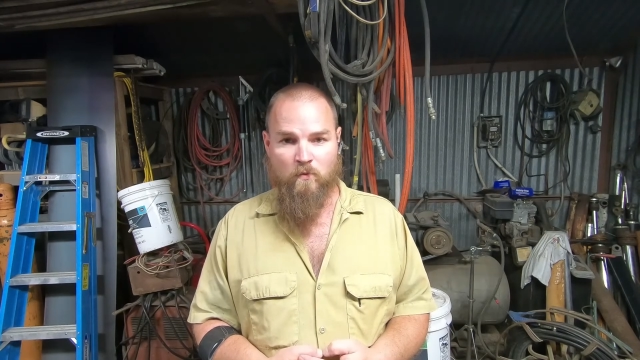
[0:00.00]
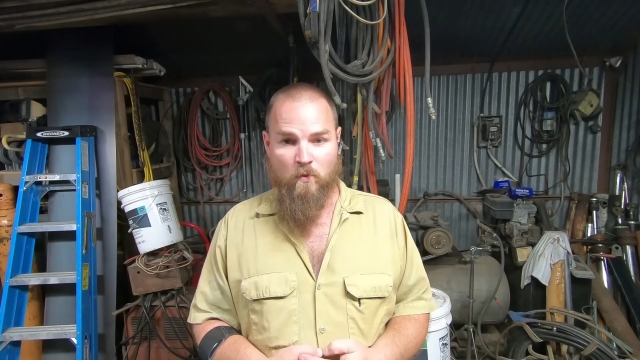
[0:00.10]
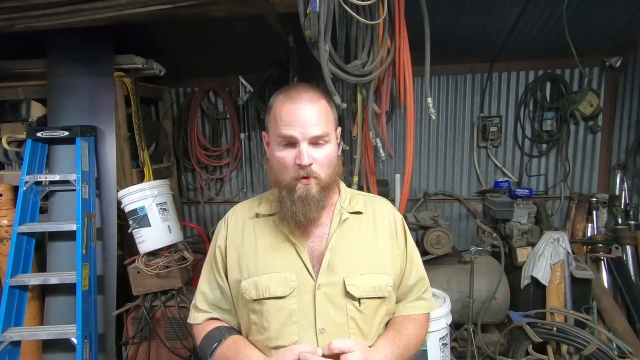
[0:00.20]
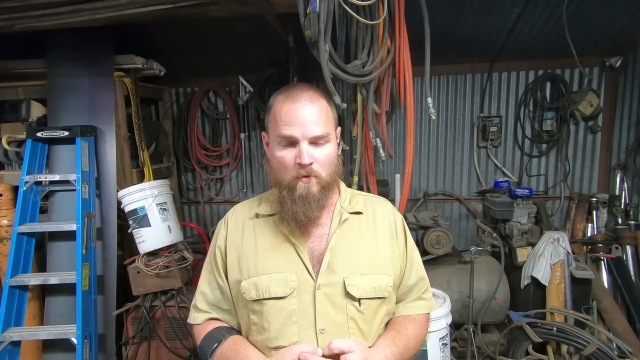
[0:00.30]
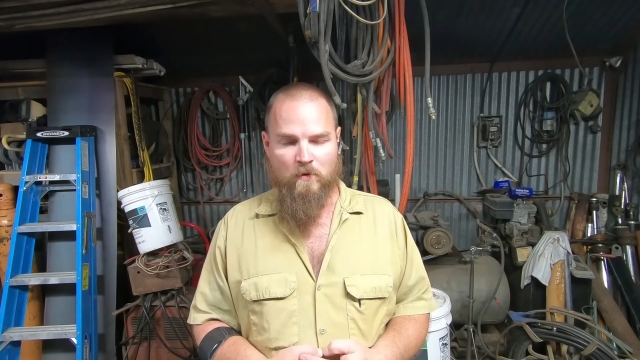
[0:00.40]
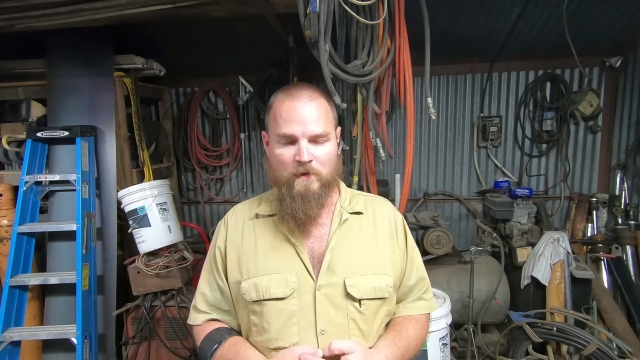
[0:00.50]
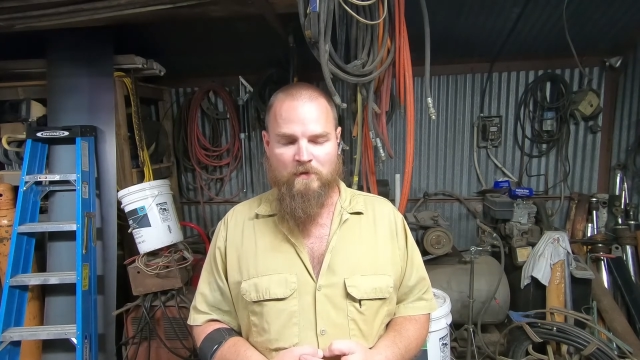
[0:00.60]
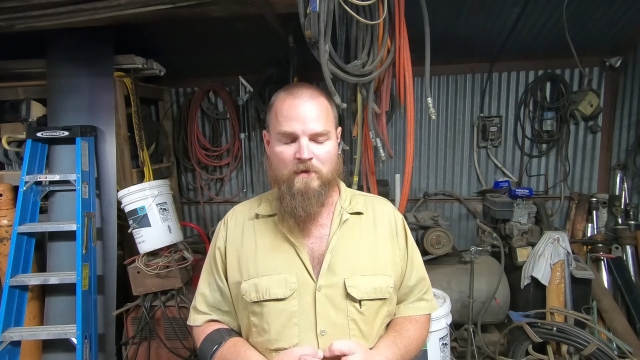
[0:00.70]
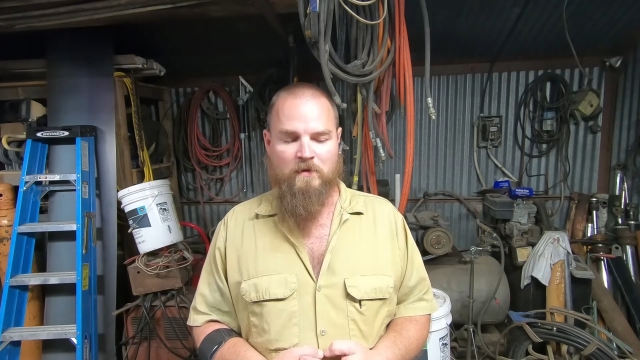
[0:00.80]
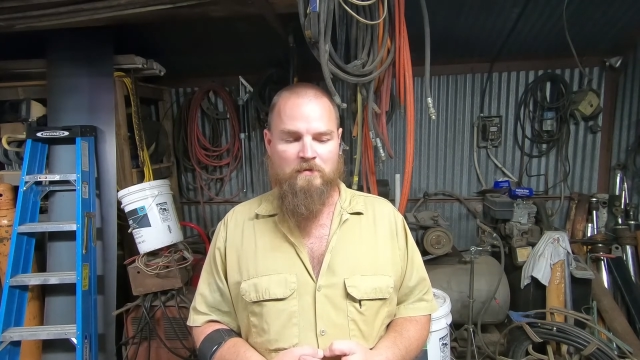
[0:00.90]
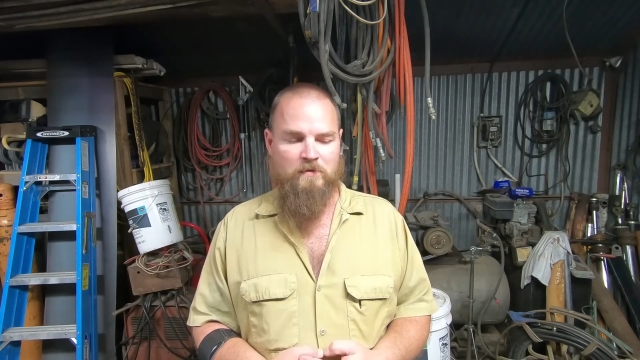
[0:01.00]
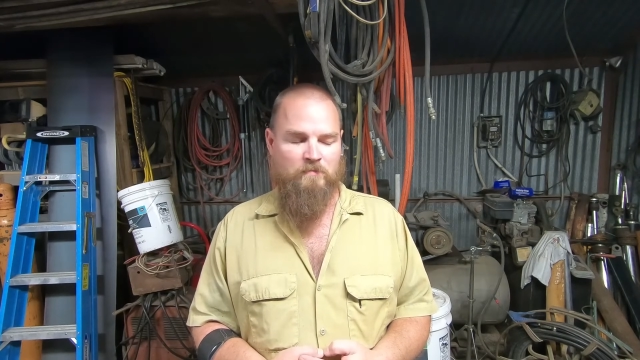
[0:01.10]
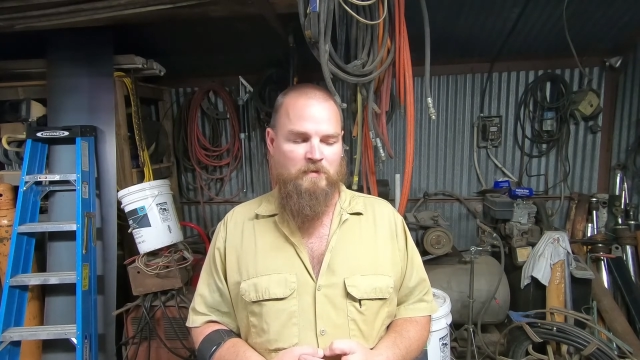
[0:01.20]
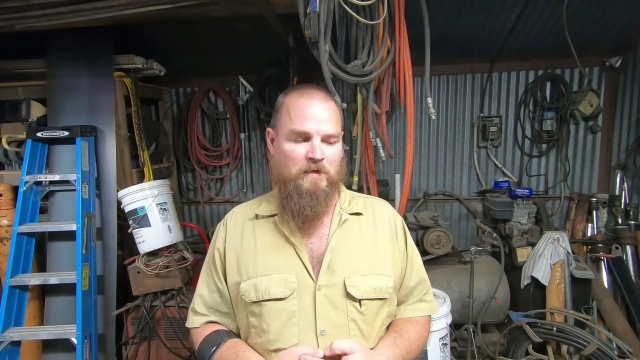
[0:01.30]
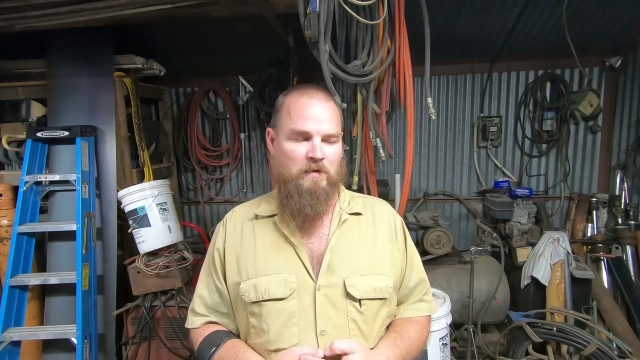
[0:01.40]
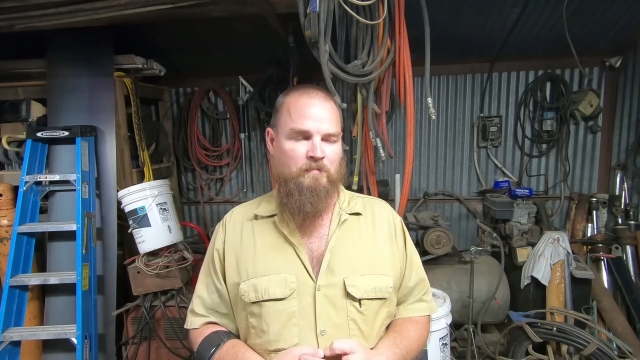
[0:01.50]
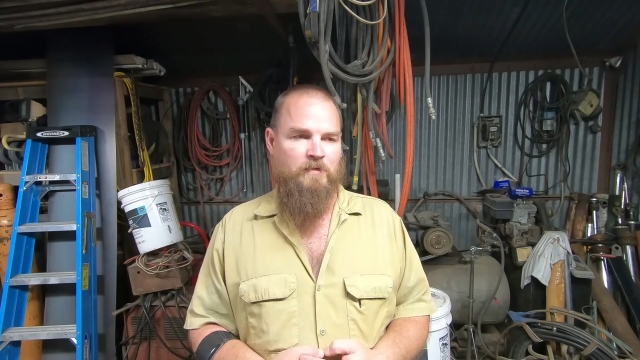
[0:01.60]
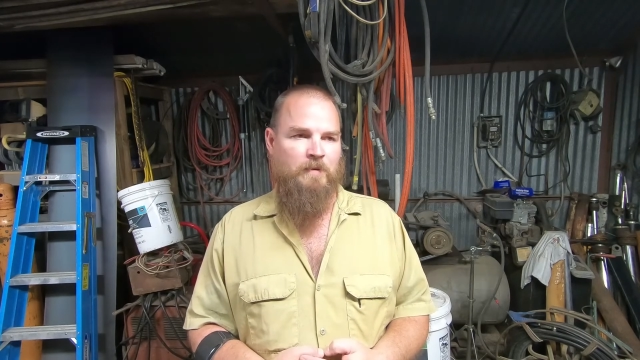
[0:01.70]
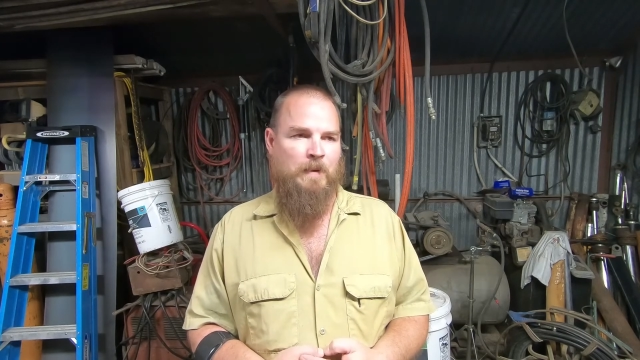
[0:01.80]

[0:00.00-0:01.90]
worldly things sometimes.